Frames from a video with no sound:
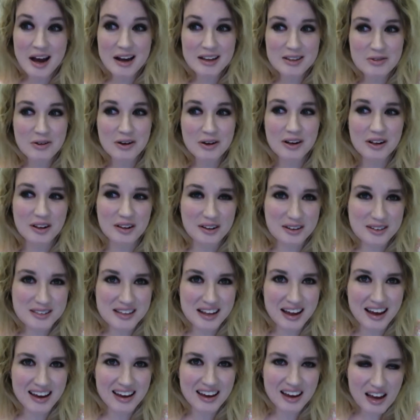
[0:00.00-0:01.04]
That's what it looks
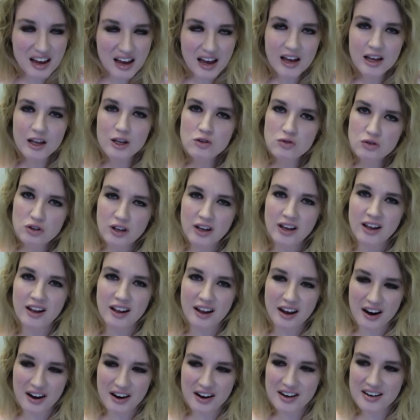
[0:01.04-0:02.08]
like. It's really
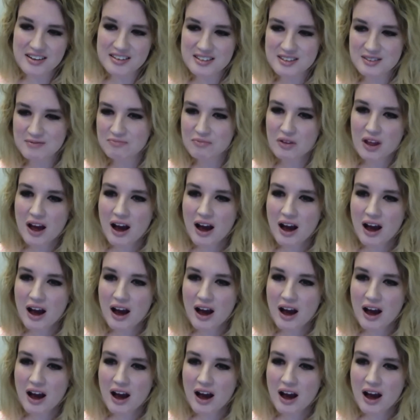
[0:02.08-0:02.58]
hilarious.